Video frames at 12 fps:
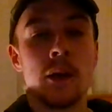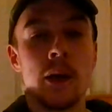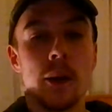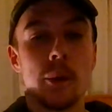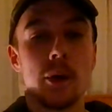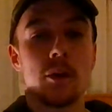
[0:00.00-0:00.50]

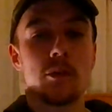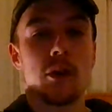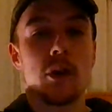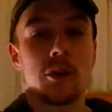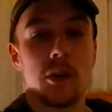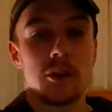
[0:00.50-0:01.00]
Went to a
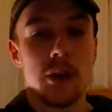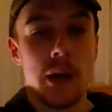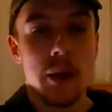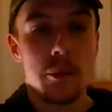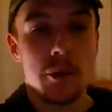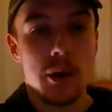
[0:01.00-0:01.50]
first set
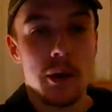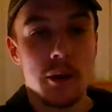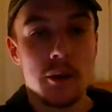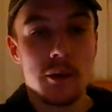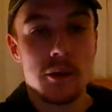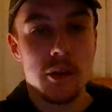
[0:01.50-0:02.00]
tie break,
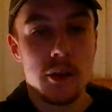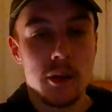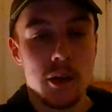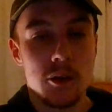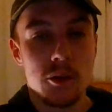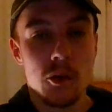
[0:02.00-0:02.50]
and it
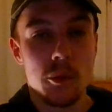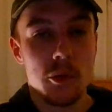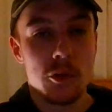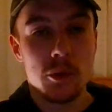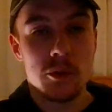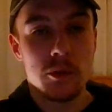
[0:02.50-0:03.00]
had so many
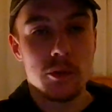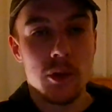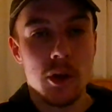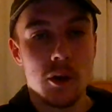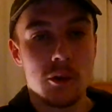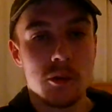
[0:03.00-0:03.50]
twists and
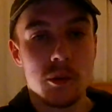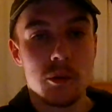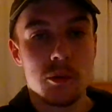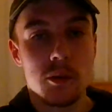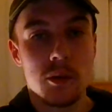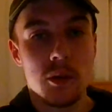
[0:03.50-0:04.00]
turns. It
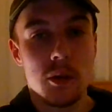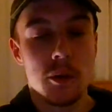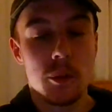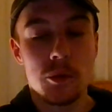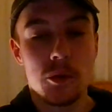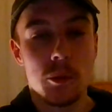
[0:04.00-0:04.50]
was
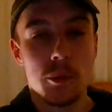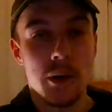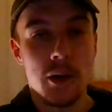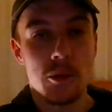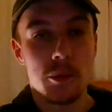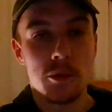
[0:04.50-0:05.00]
an
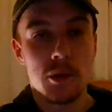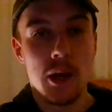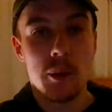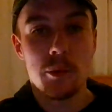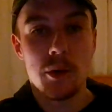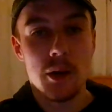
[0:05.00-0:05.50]
unbelievable
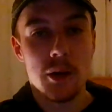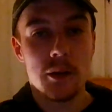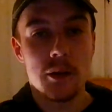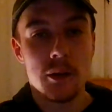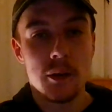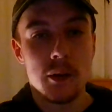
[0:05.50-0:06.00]
tie break.
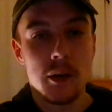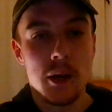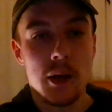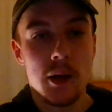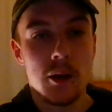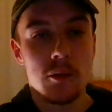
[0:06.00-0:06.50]

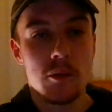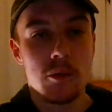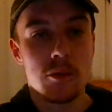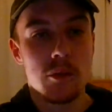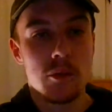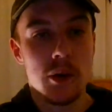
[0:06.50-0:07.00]

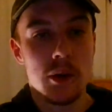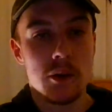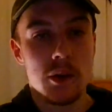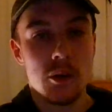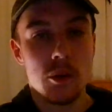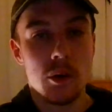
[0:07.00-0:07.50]
Really
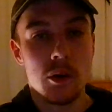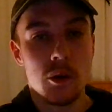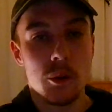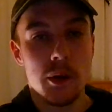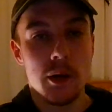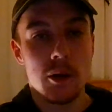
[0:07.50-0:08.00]
did go all the
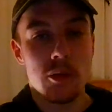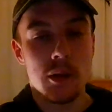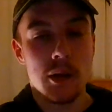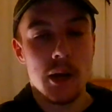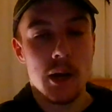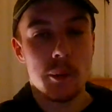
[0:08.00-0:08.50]
way, and I
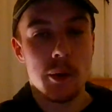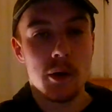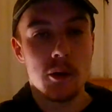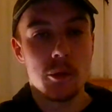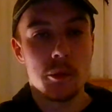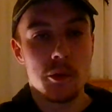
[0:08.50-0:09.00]
think Halep had a
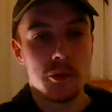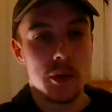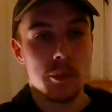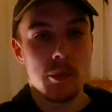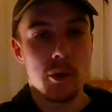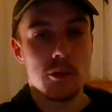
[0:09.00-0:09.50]
number of
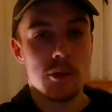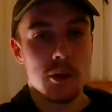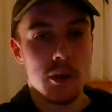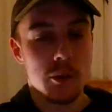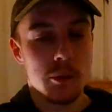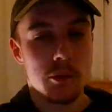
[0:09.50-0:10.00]
set points. I
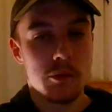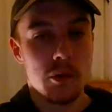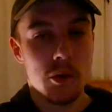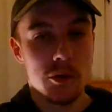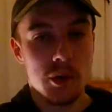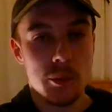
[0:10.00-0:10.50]
think there was
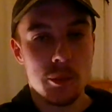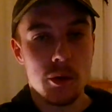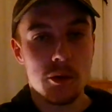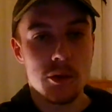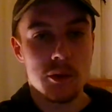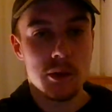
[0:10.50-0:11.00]
4 set
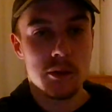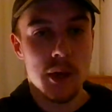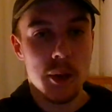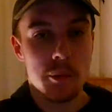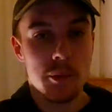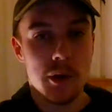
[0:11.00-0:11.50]
points in that
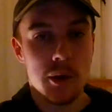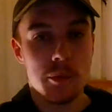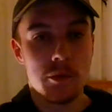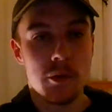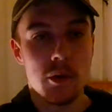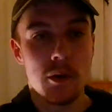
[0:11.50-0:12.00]
tie break
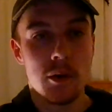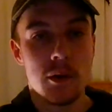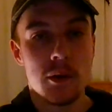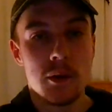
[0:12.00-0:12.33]
before